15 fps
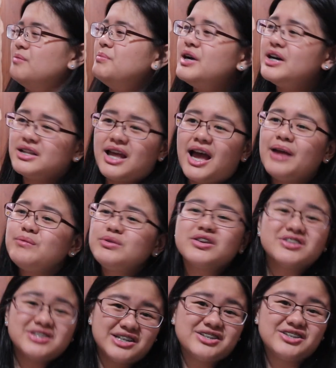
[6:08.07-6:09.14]
But I would
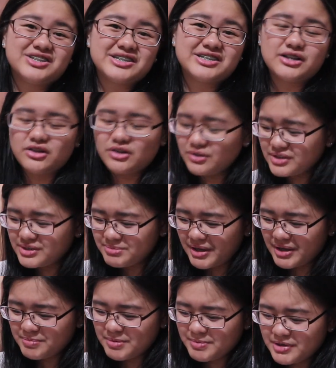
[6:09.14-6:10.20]
consider this clothes
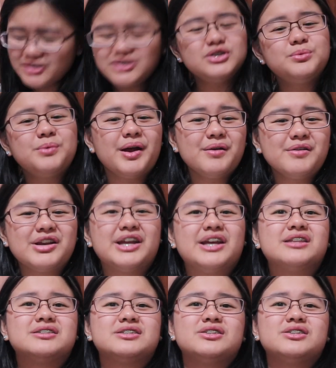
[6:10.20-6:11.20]
maybe because you wear it.